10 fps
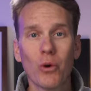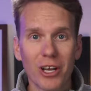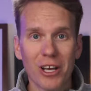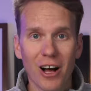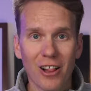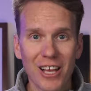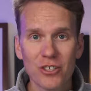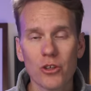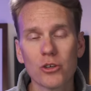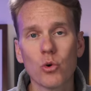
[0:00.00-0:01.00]
worry, I'll
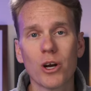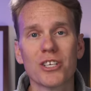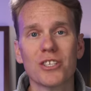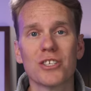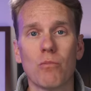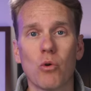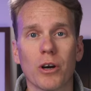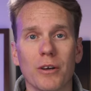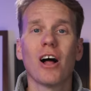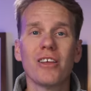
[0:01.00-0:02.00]
answer those questions and
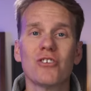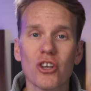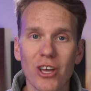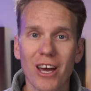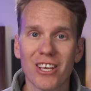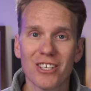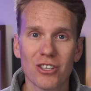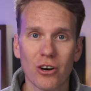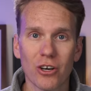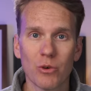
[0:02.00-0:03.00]
more. I'll even show you how to get
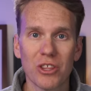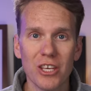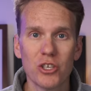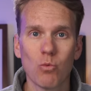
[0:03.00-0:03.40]
started with each